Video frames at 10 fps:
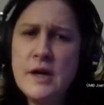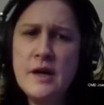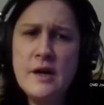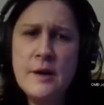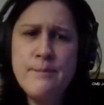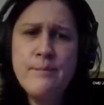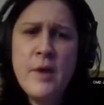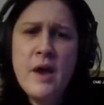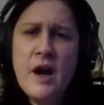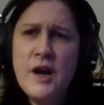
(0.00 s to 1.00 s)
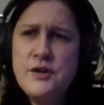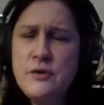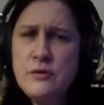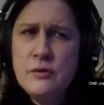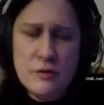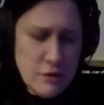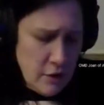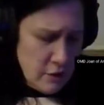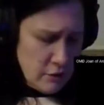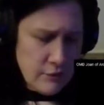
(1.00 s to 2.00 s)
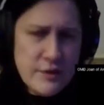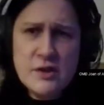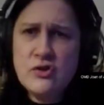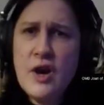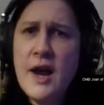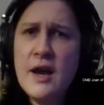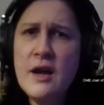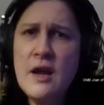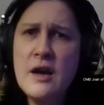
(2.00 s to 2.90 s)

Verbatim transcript: Um, I do know this track.